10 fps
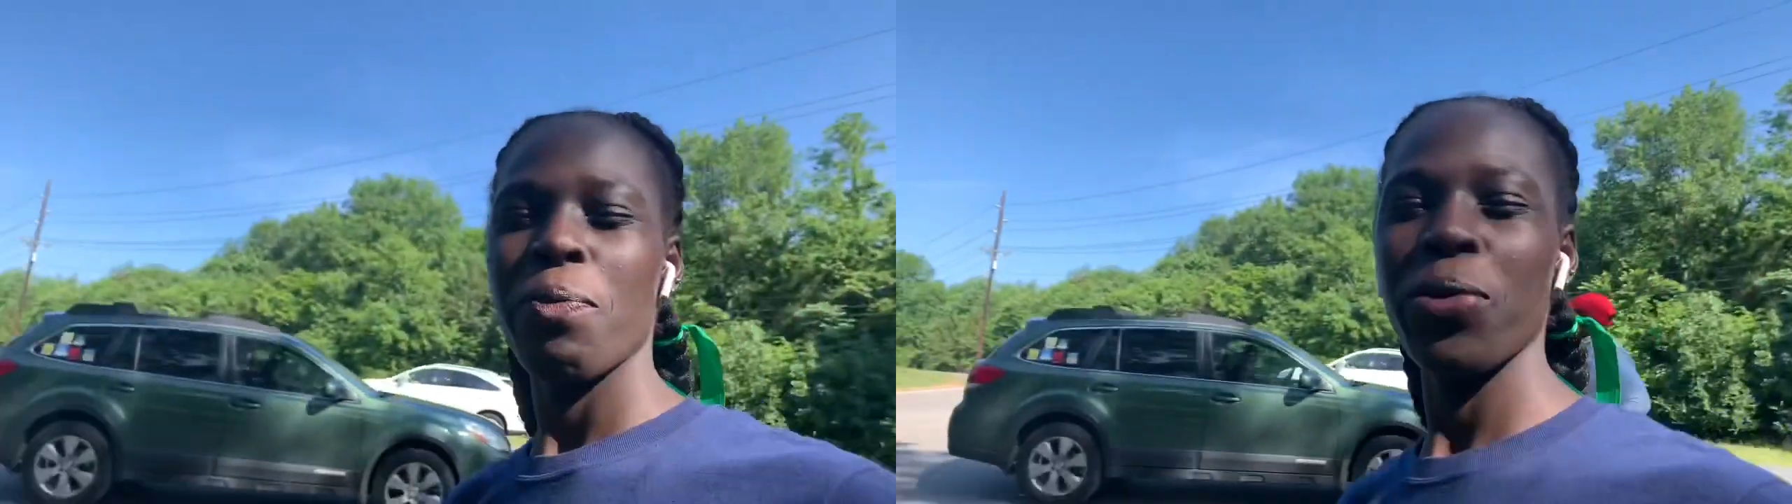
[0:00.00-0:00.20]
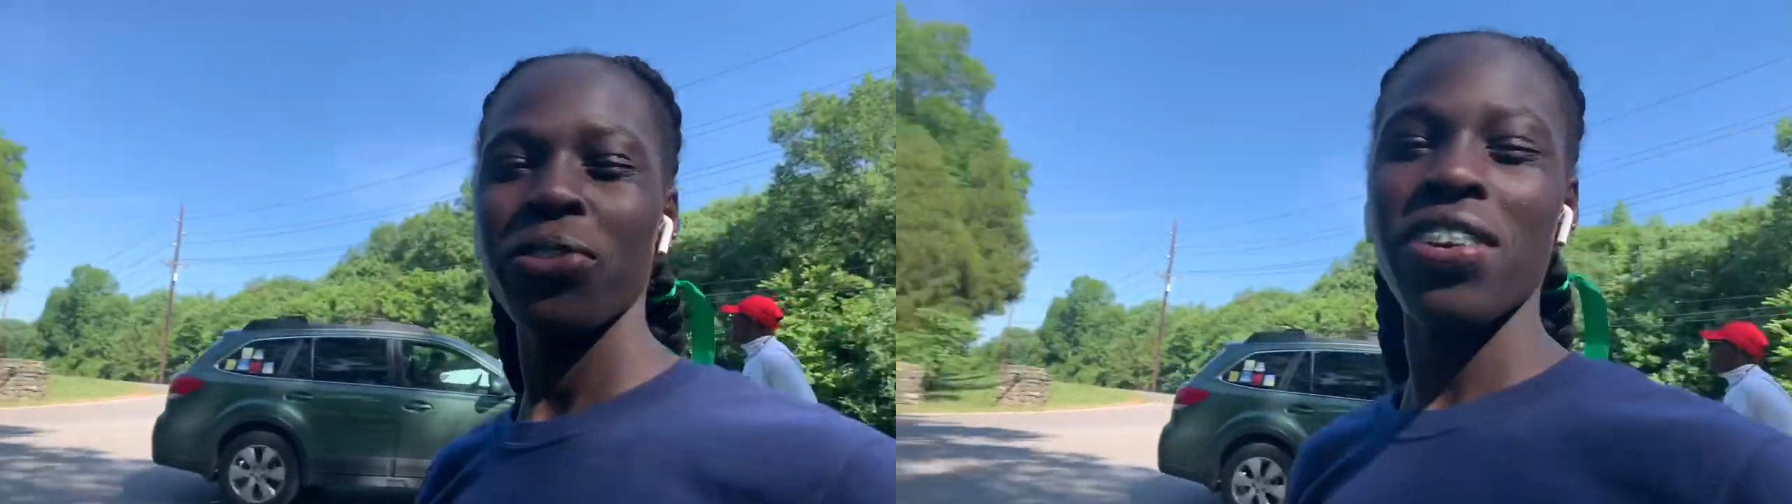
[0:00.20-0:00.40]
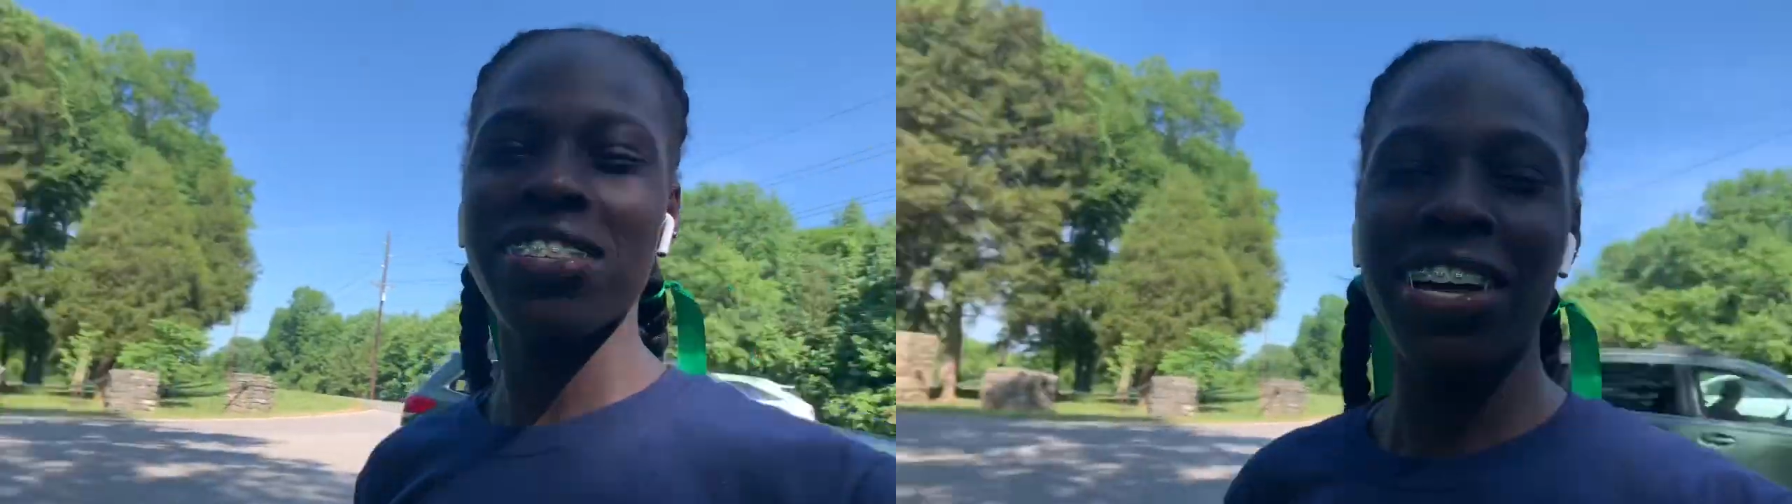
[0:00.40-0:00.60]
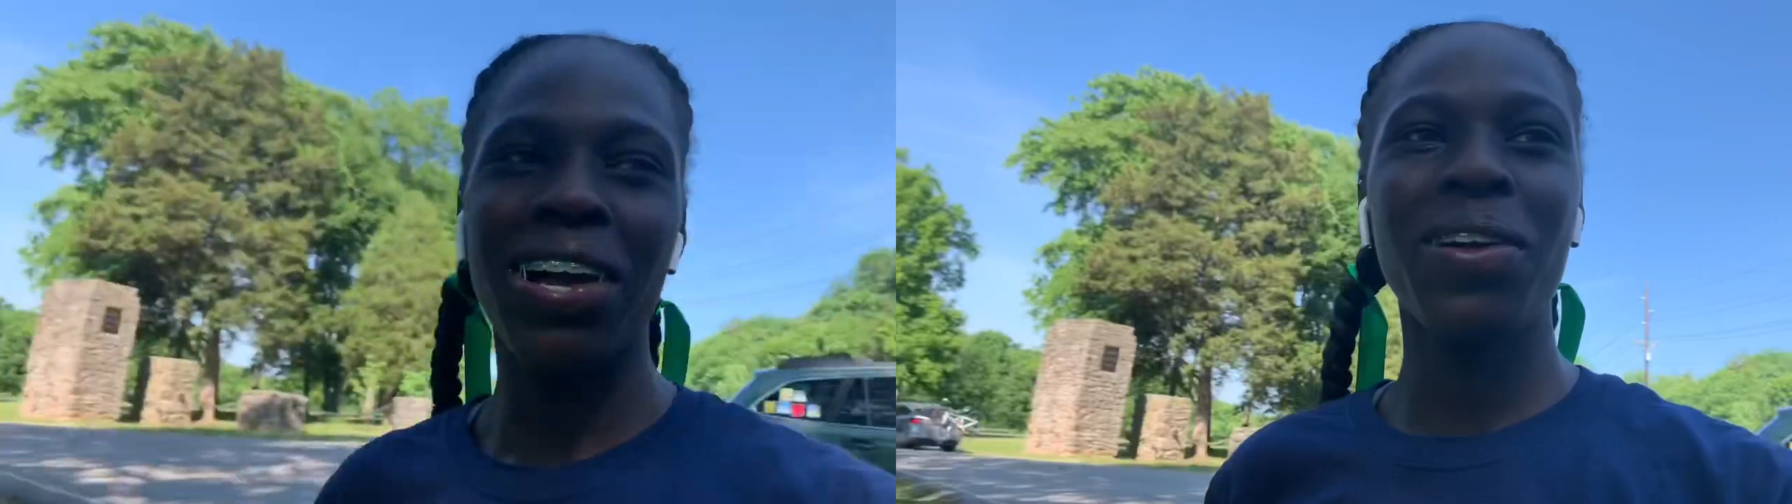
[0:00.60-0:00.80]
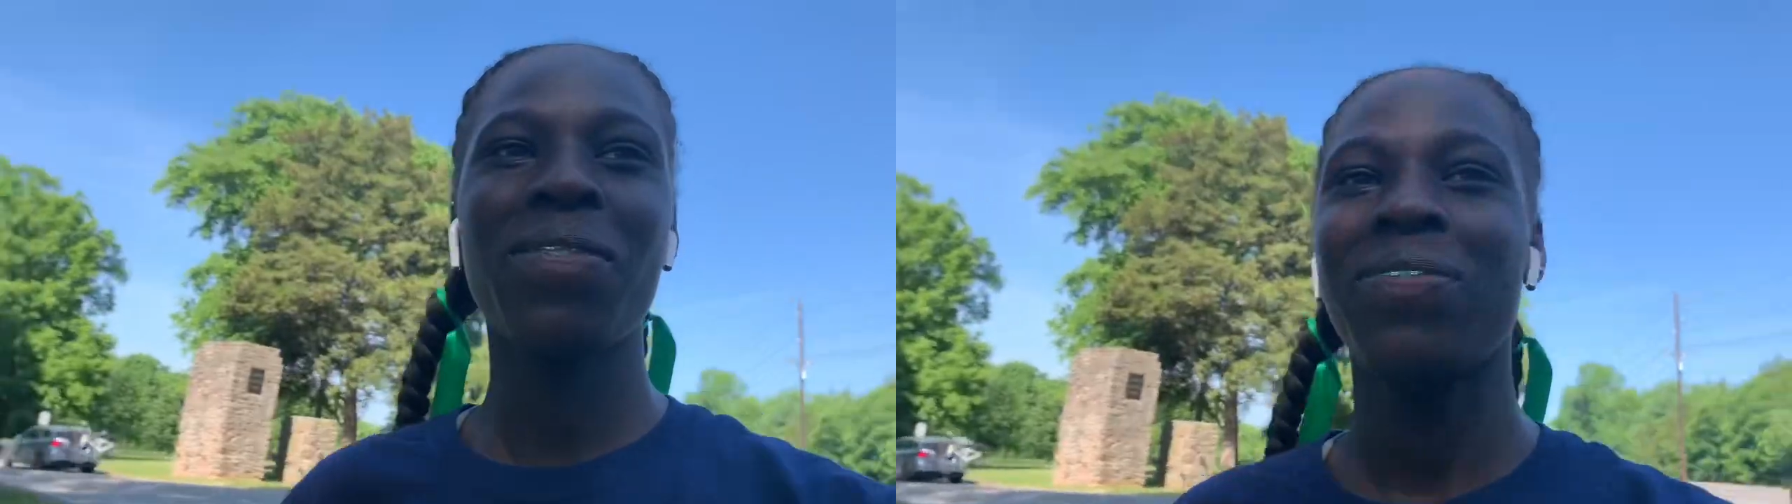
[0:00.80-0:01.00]
a post-race
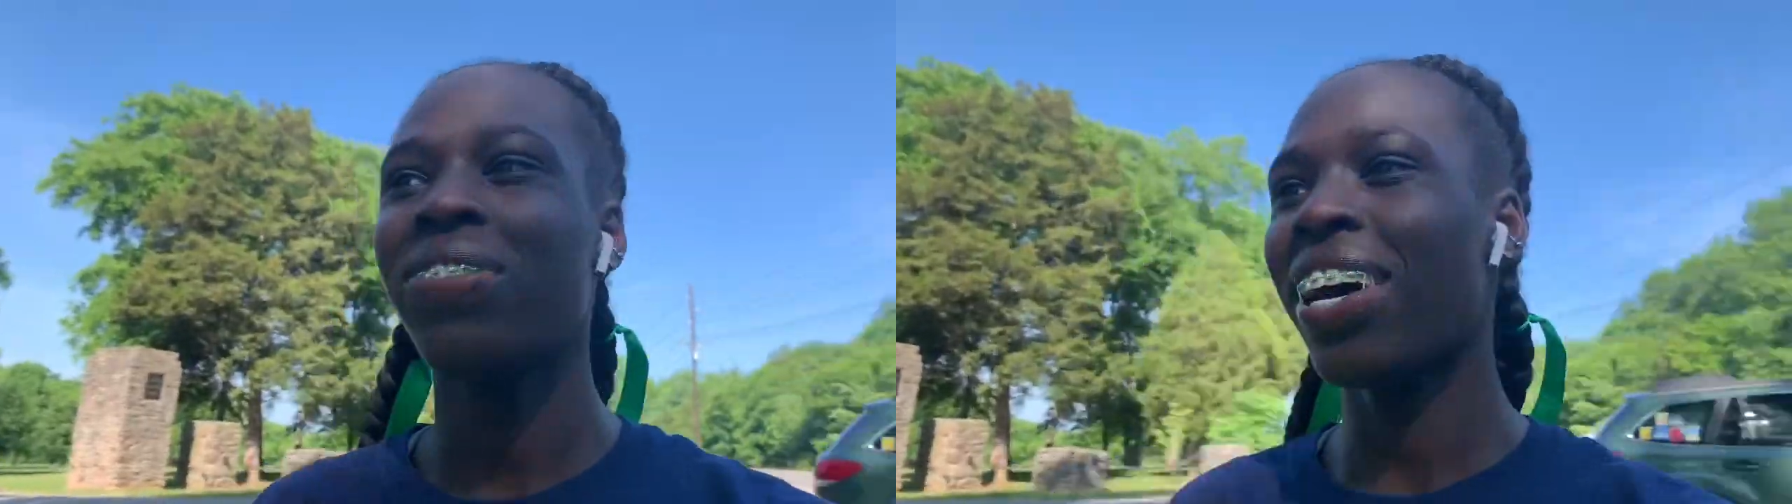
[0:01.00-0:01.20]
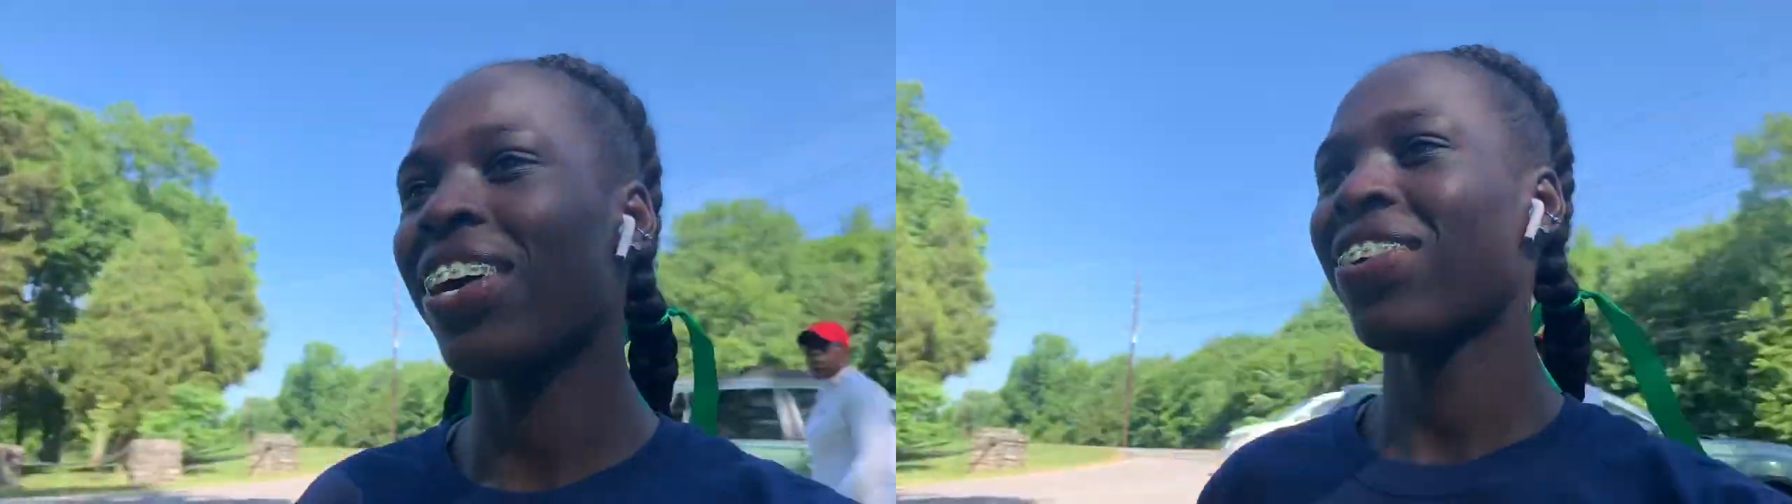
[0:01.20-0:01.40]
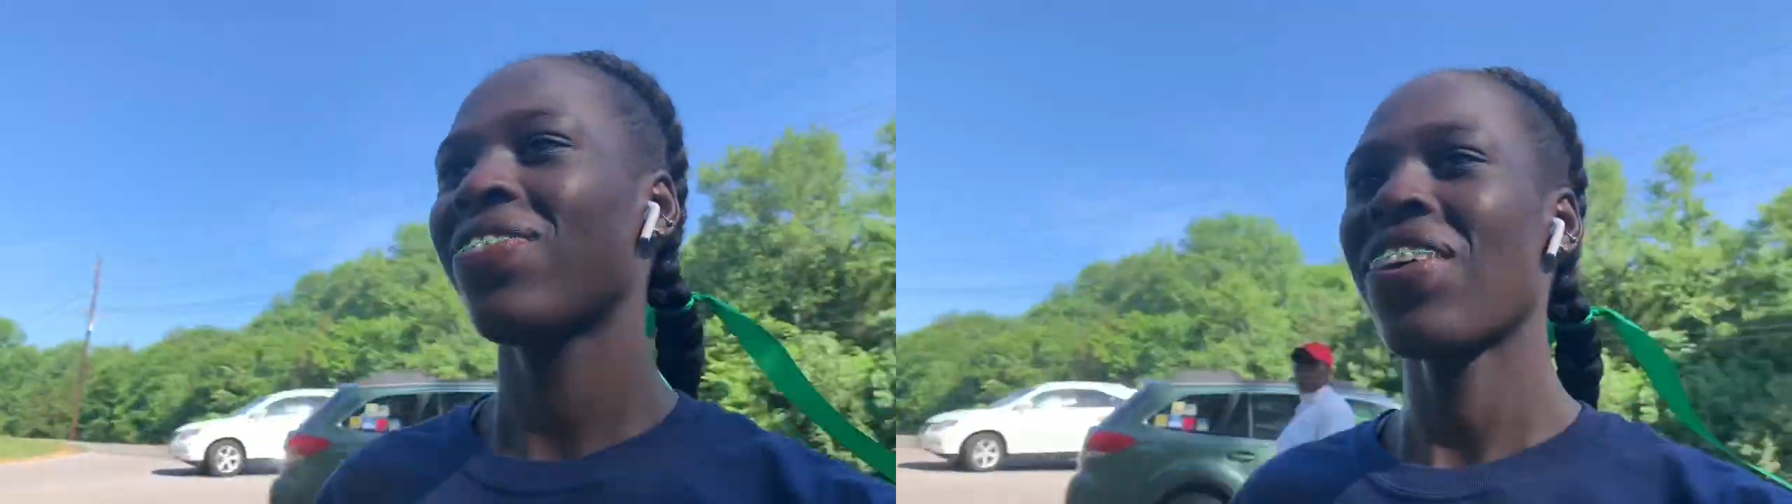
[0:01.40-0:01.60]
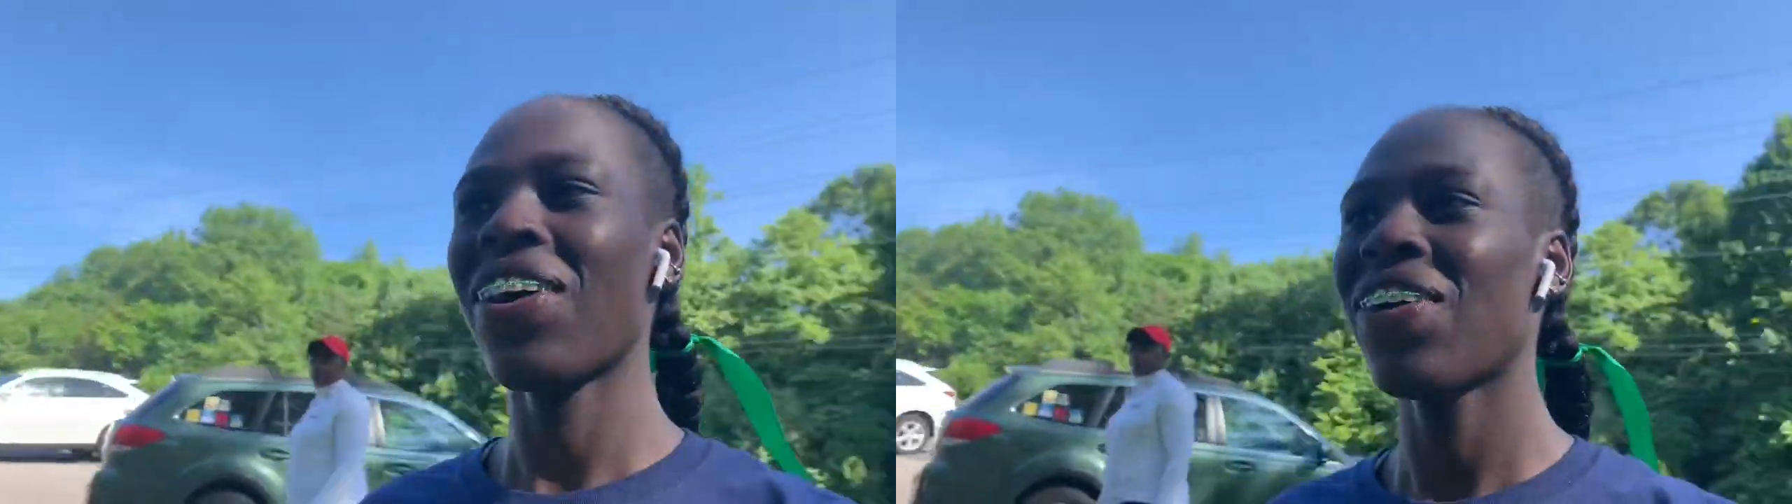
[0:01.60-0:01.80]
um, um,